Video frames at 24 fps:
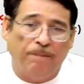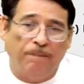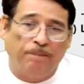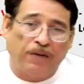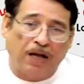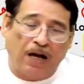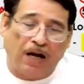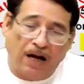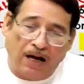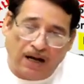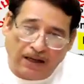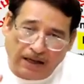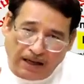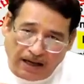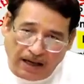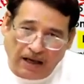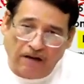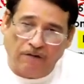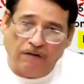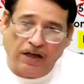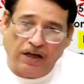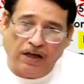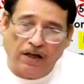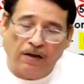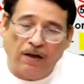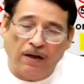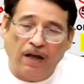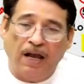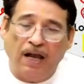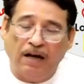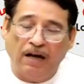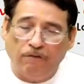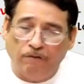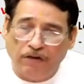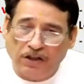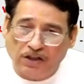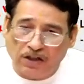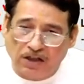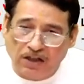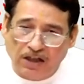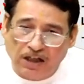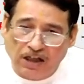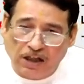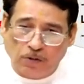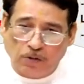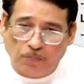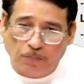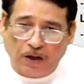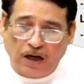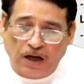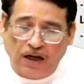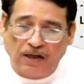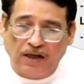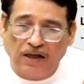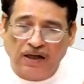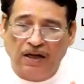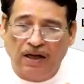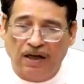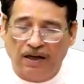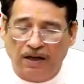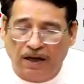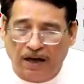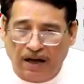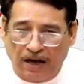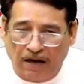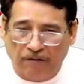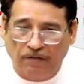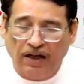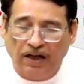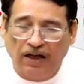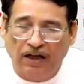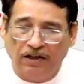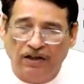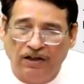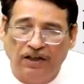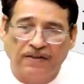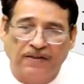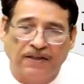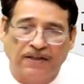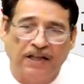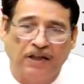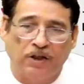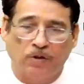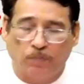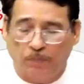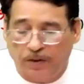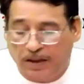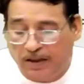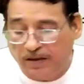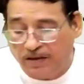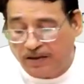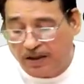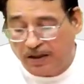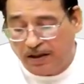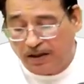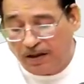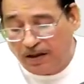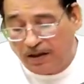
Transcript: are having and which each party are having in the sense means